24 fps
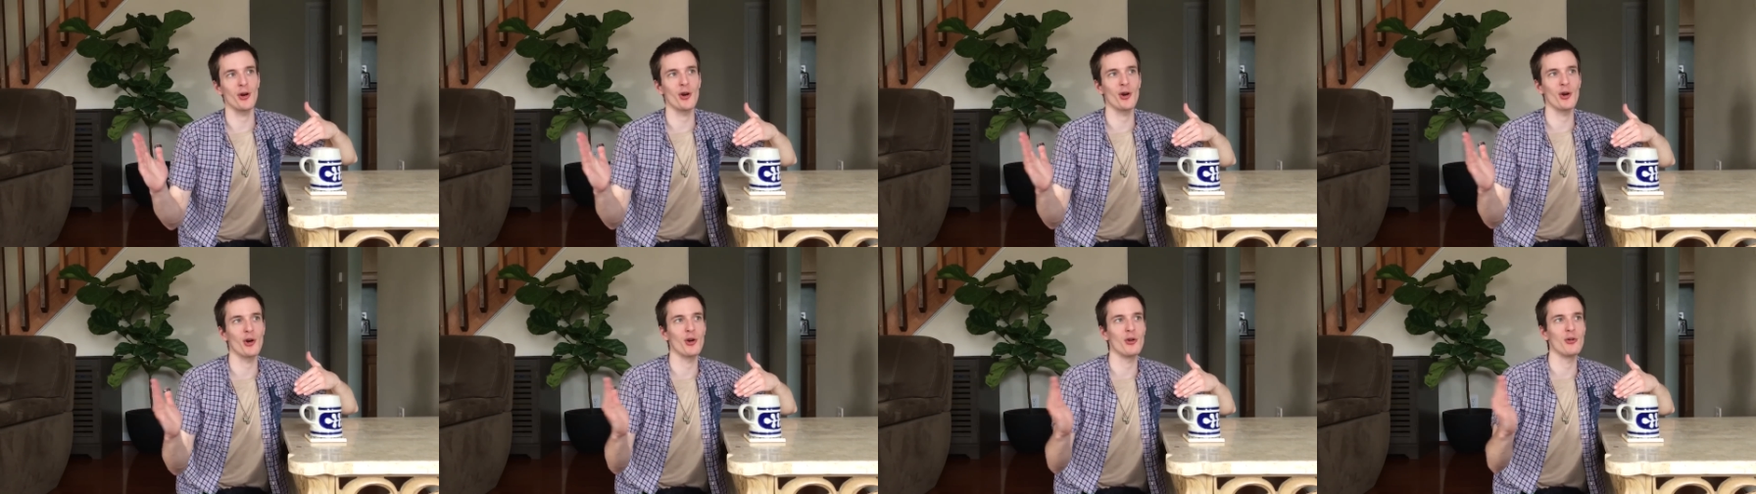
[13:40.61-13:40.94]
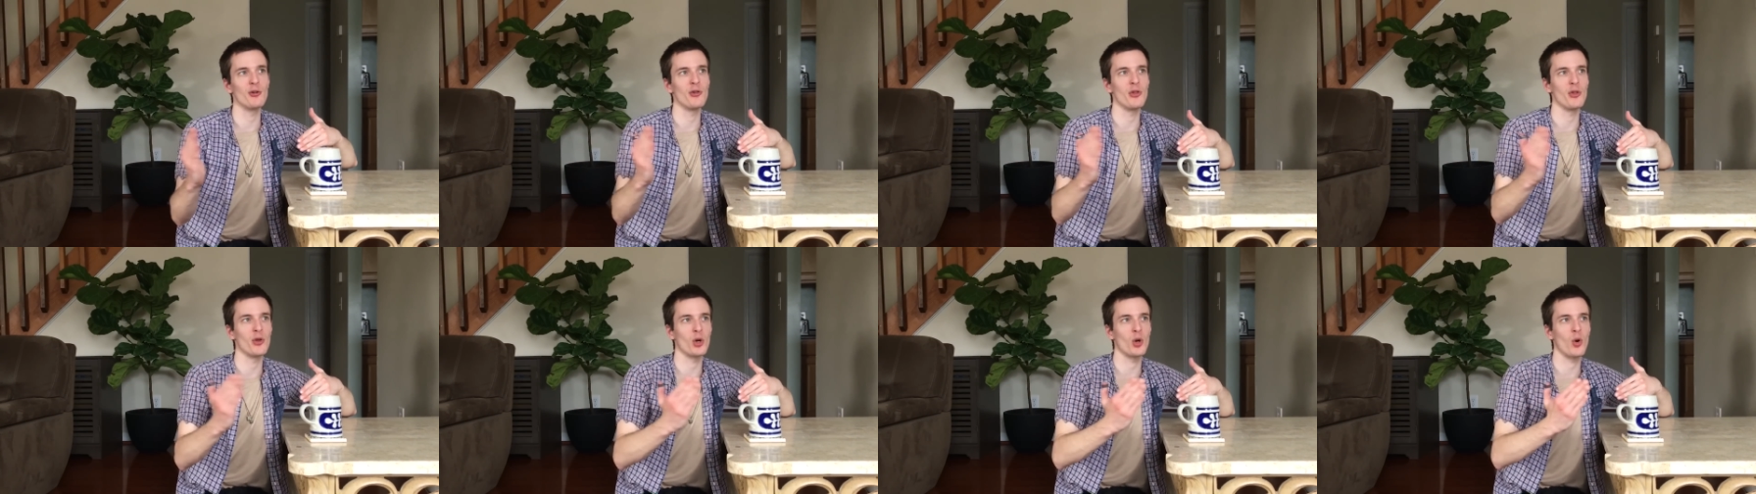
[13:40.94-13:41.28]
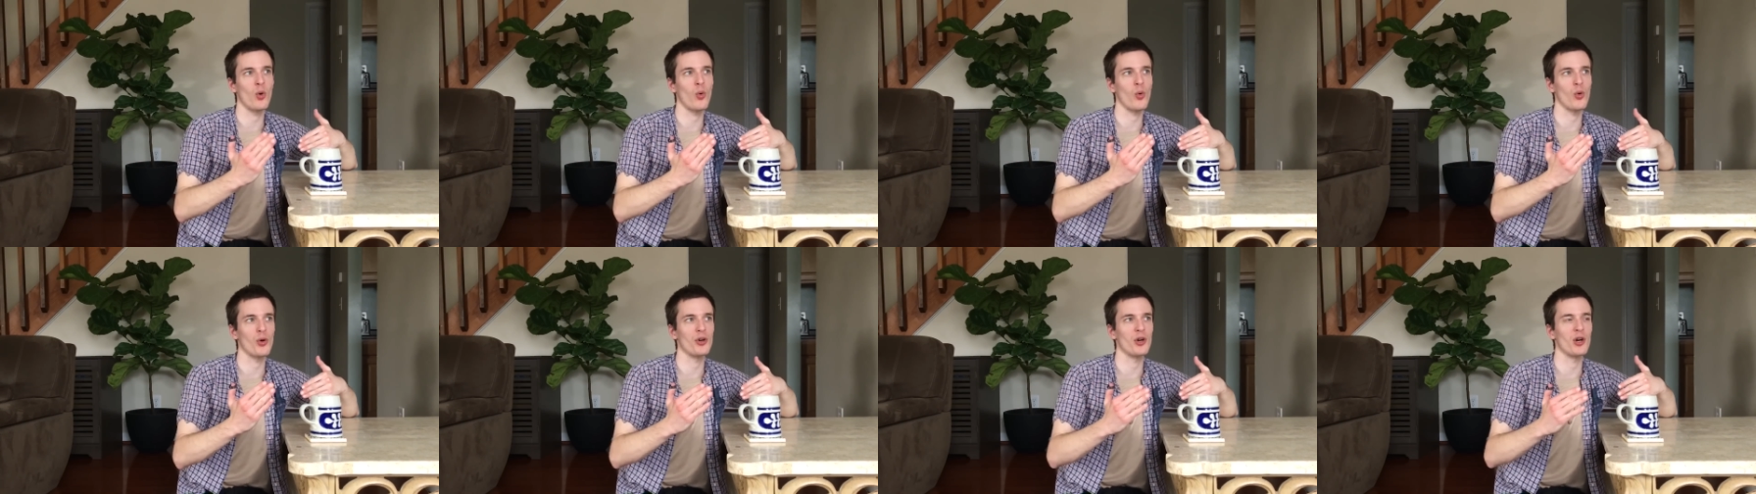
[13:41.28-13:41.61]
turned the
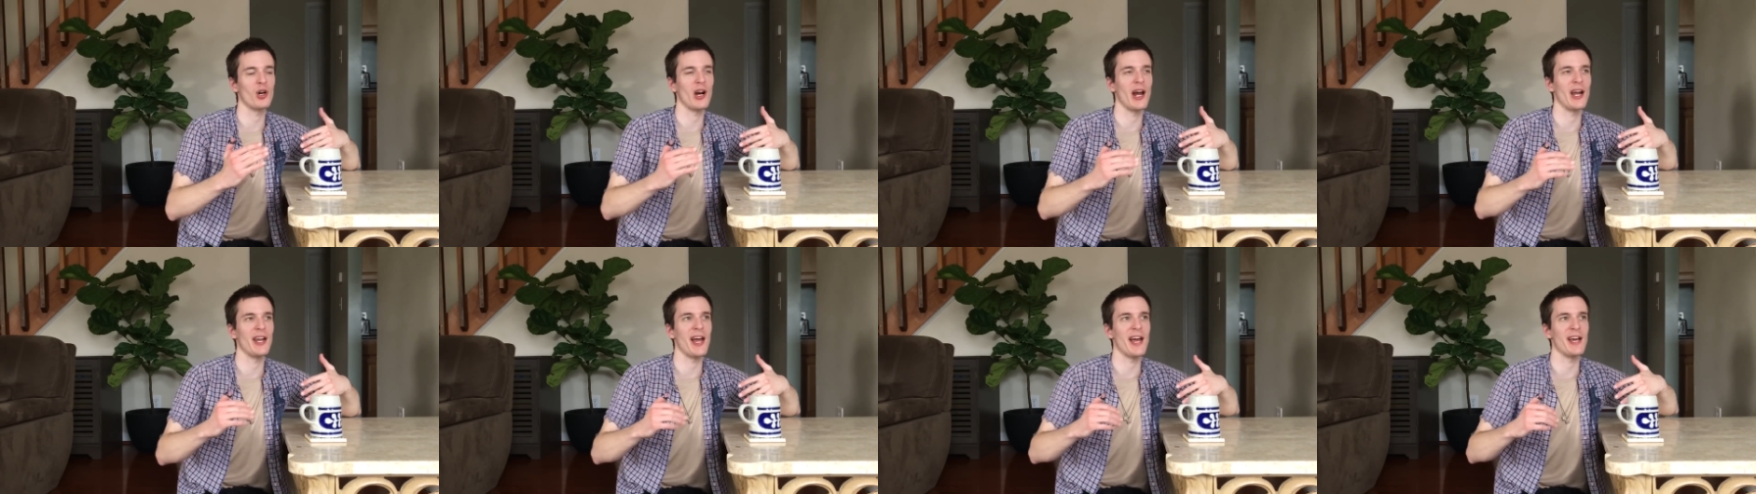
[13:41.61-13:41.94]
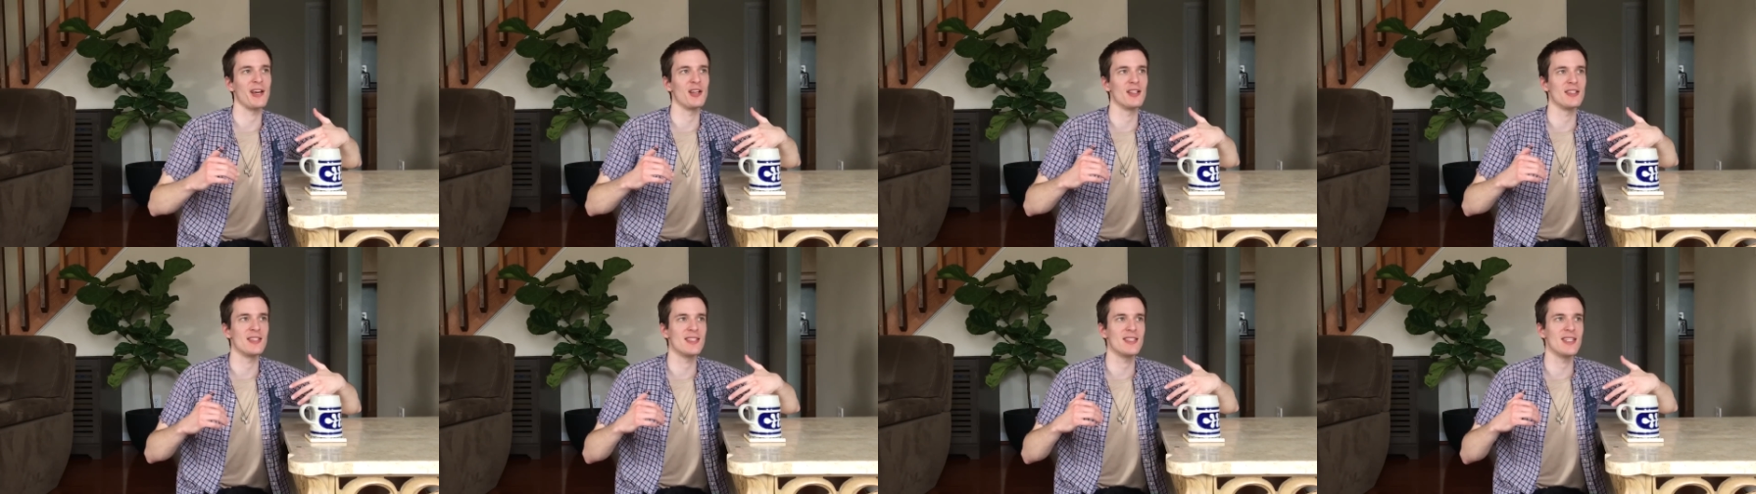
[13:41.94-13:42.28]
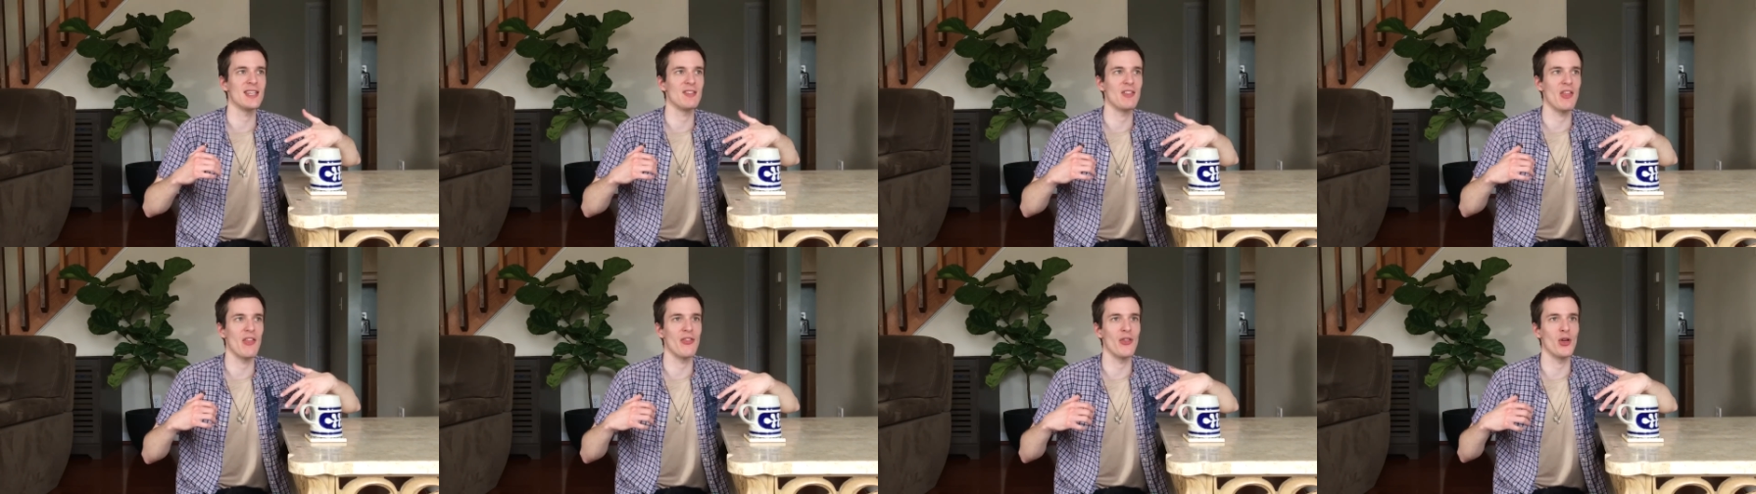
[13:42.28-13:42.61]
corner and I could
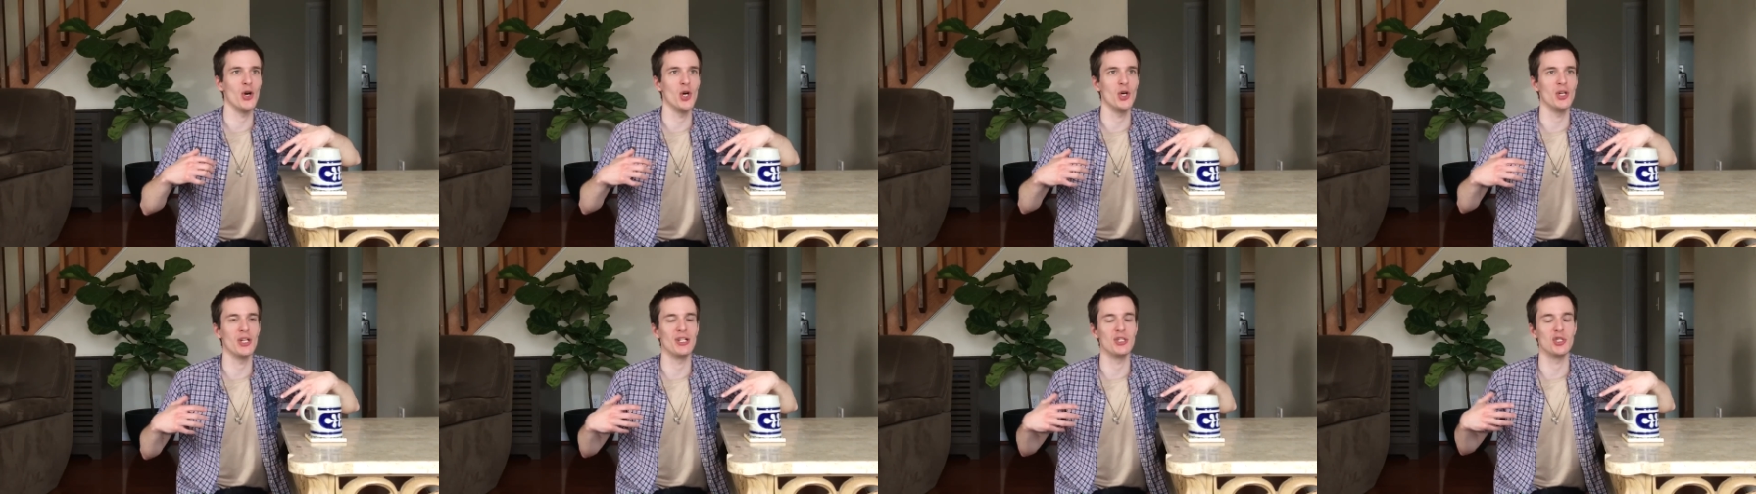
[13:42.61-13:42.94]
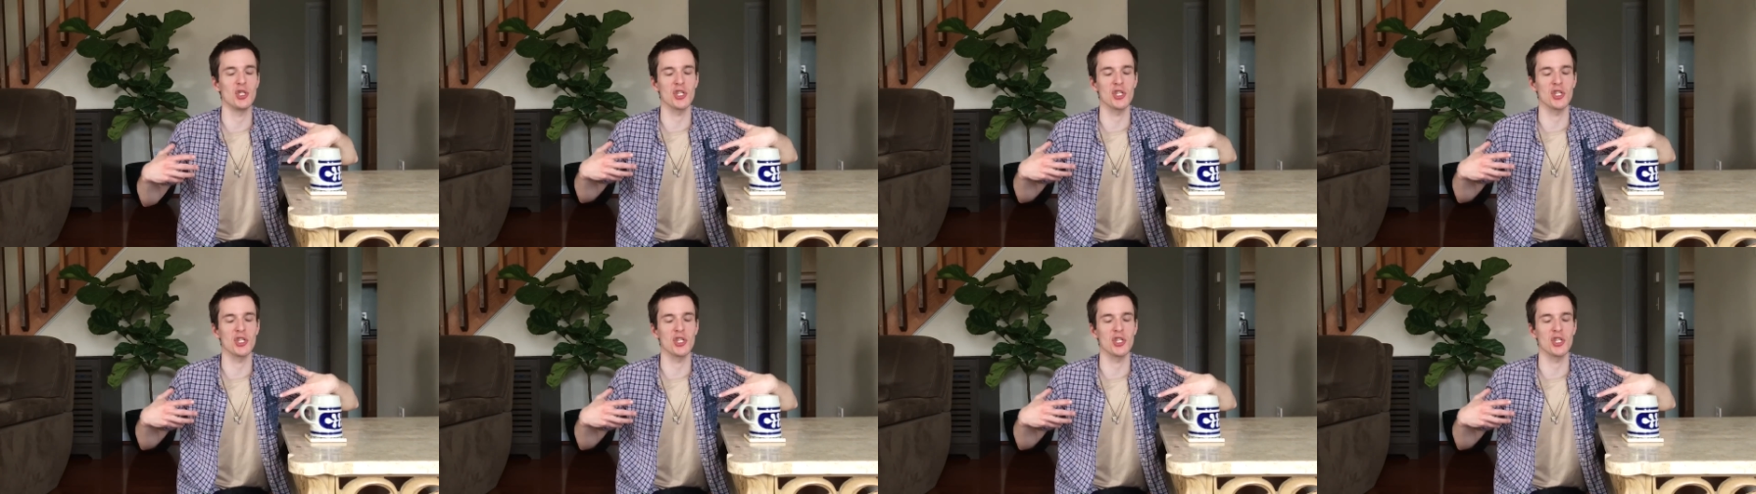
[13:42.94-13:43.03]
see that the hoodie